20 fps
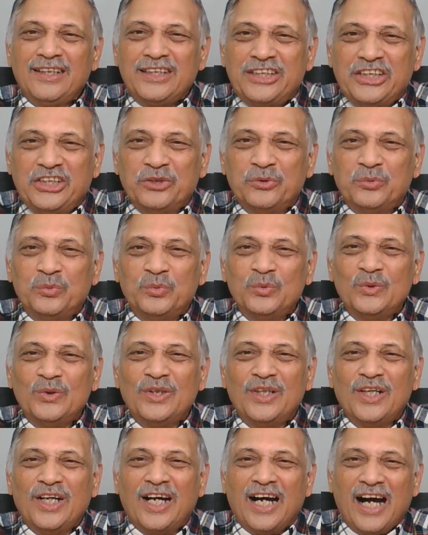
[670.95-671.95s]
Q,
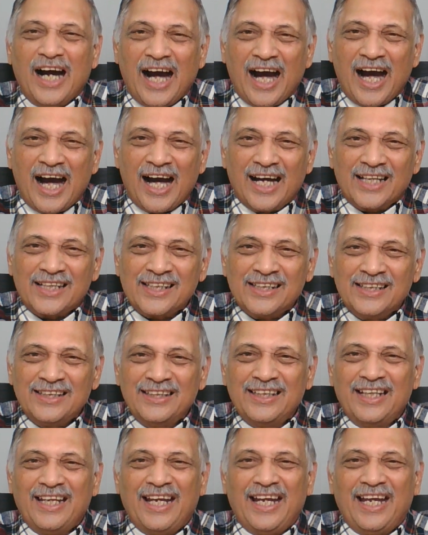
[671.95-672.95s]
R,
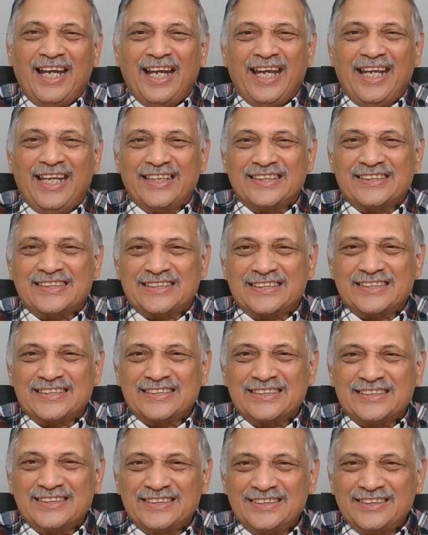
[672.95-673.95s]
S,